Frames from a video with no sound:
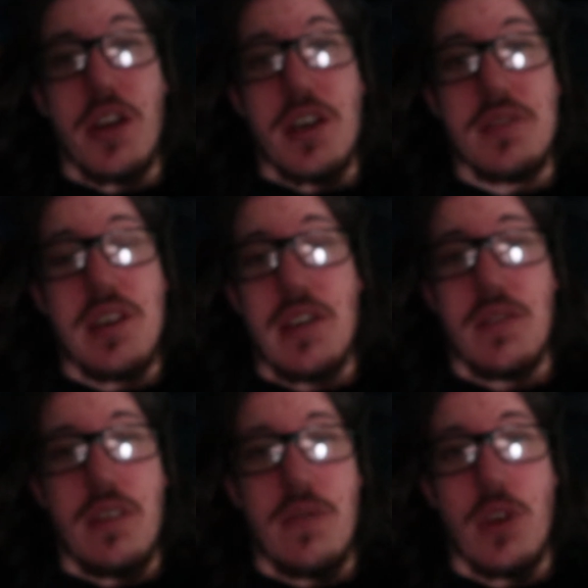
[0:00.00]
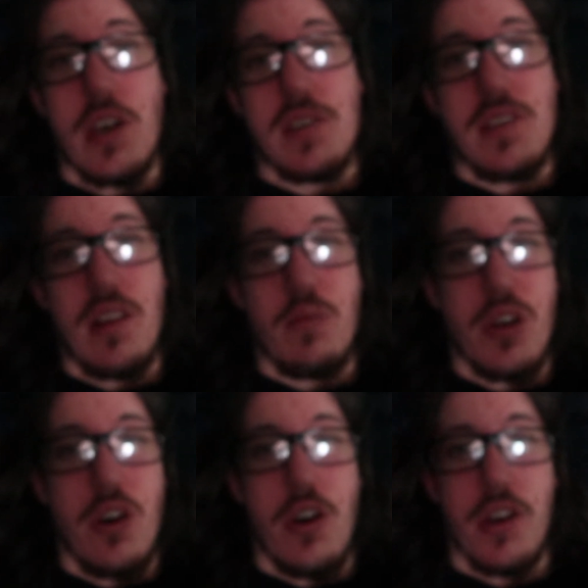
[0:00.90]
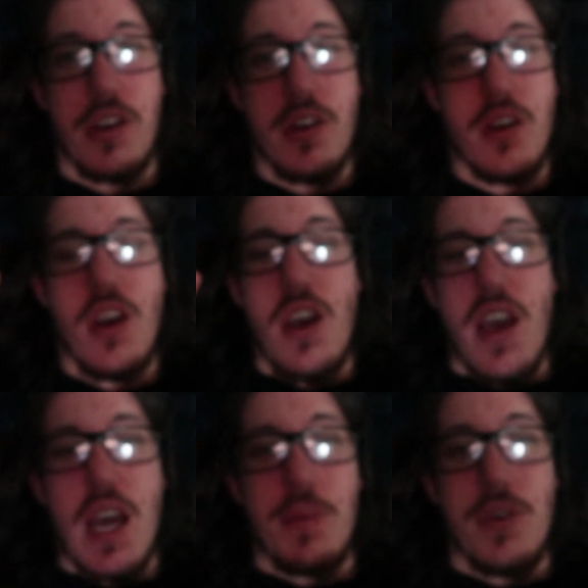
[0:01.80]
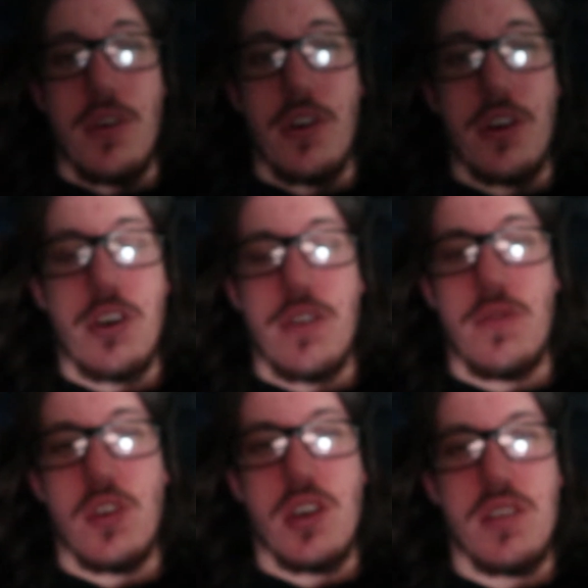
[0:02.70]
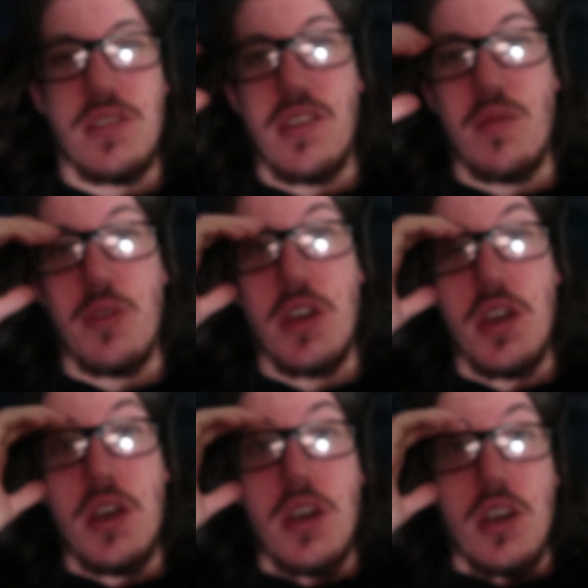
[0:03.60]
Like I said, if you guys celebrate Hanukkah, happy Hanukkah. If you guys celebrate